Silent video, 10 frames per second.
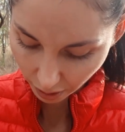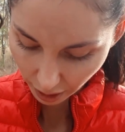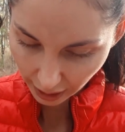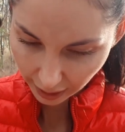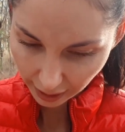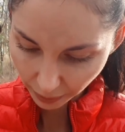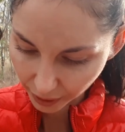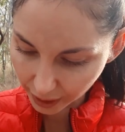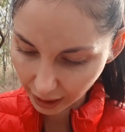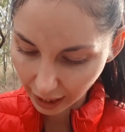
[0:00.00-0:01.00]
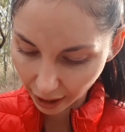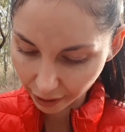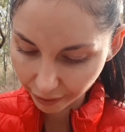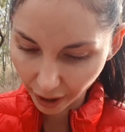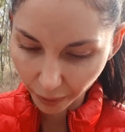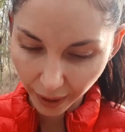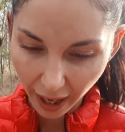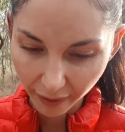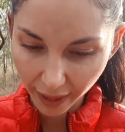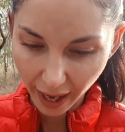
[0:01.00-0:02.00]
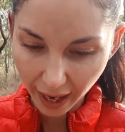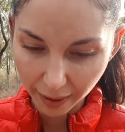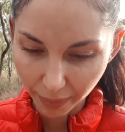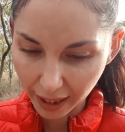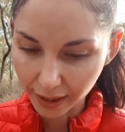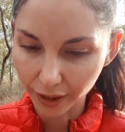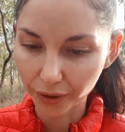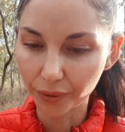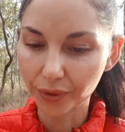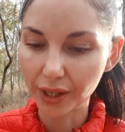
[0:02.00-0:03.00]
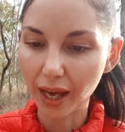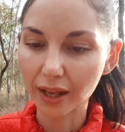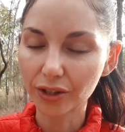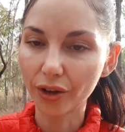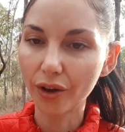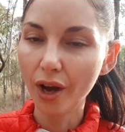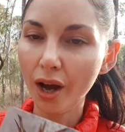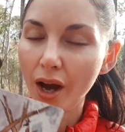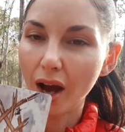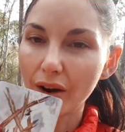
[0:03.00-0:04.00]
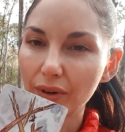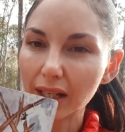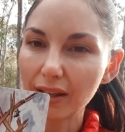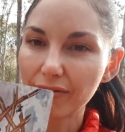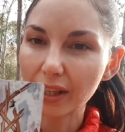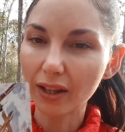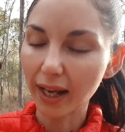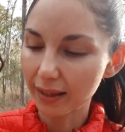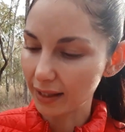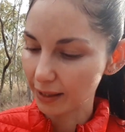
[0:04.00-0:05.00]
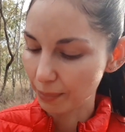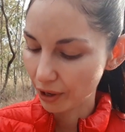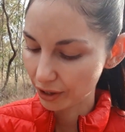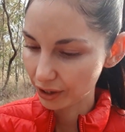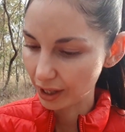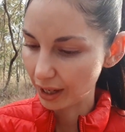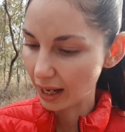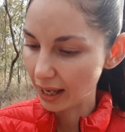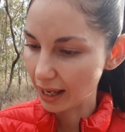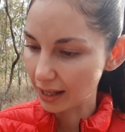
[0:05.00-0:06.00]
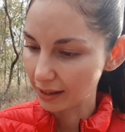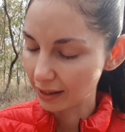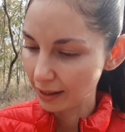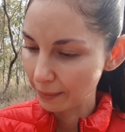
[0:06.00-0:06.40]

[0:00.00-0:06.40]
let's see what's clarifying. We have the Eight of Pentacles. Yeah, so I really feel like this person is,